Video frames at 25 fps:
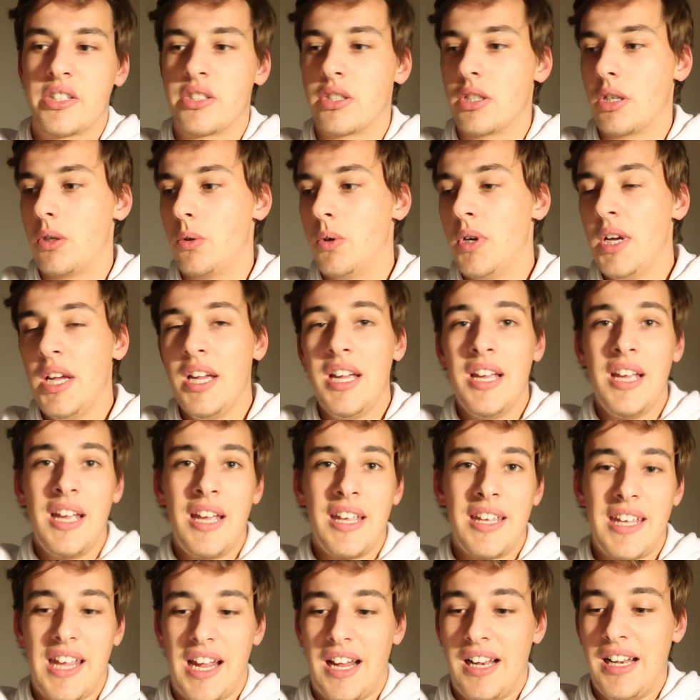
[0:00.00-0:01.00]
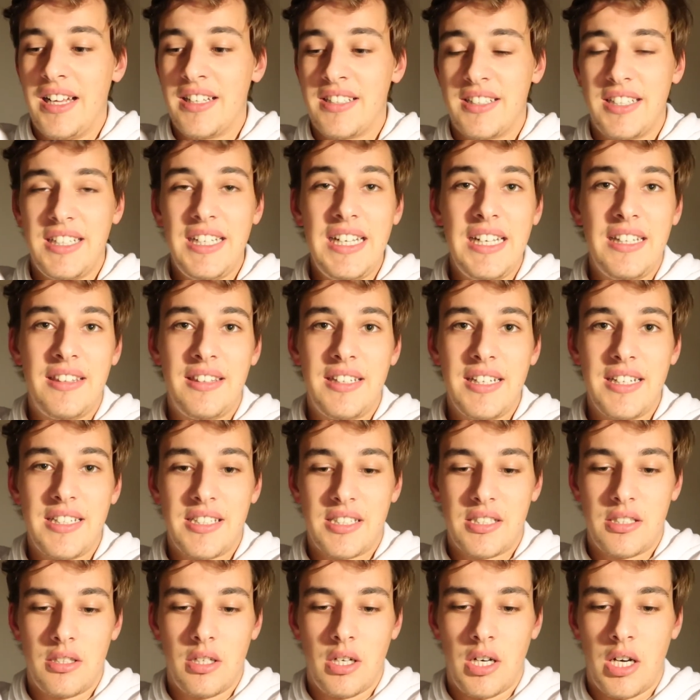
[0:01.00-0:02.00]
So yeah, let's eat
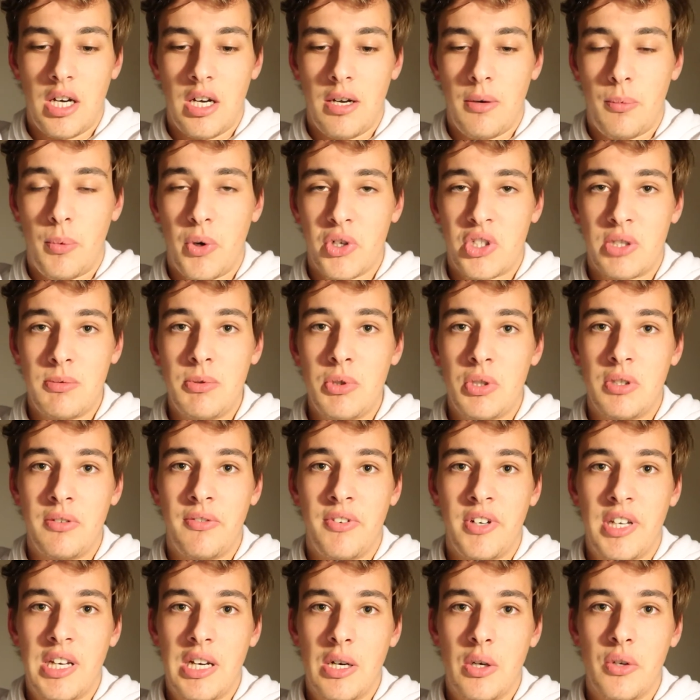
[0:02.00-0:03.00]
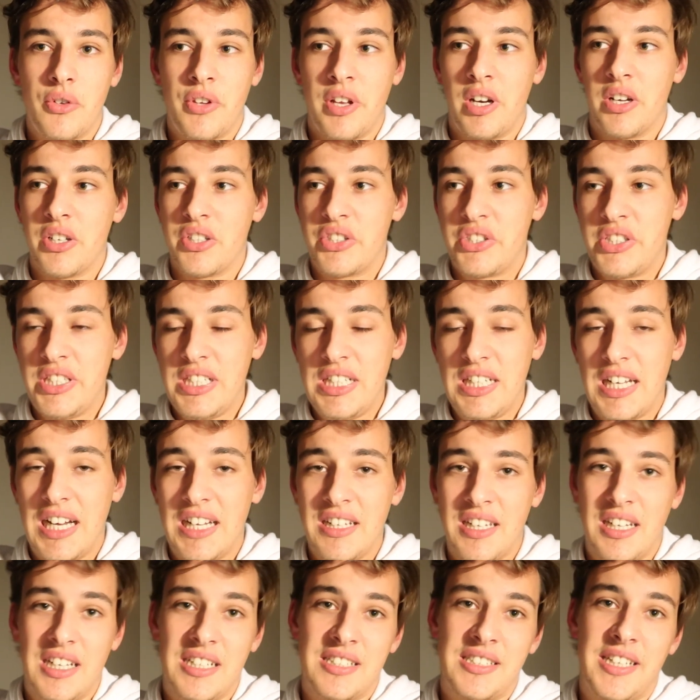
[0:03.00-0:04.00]
this, watch YouTube videos, and I'll see you
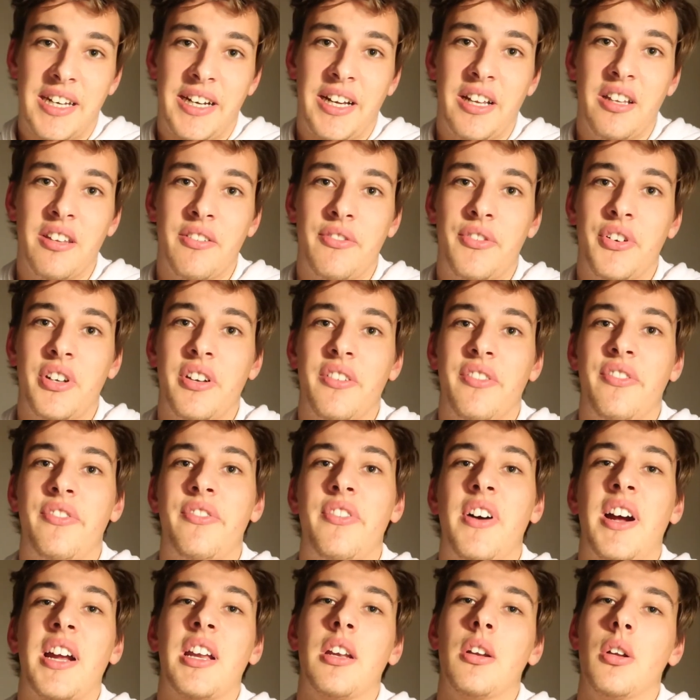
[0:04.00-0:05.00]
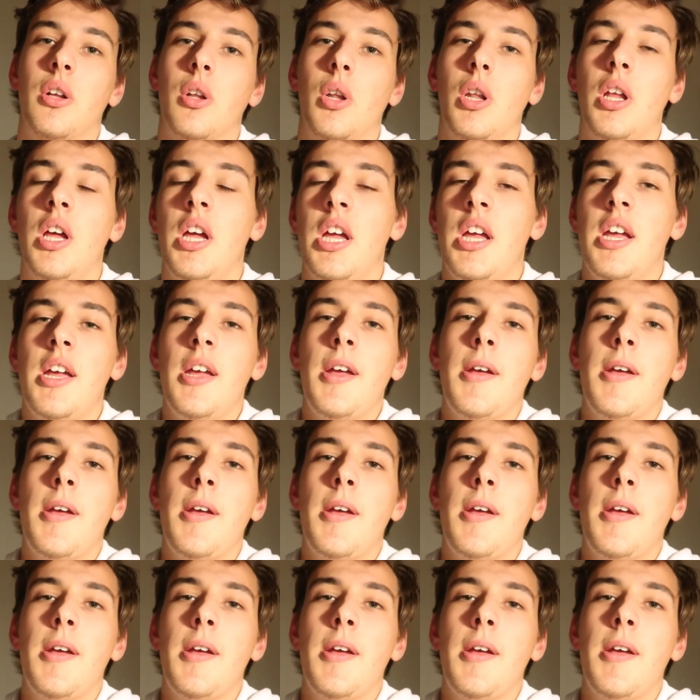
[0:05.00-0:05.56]
guys in a second for the final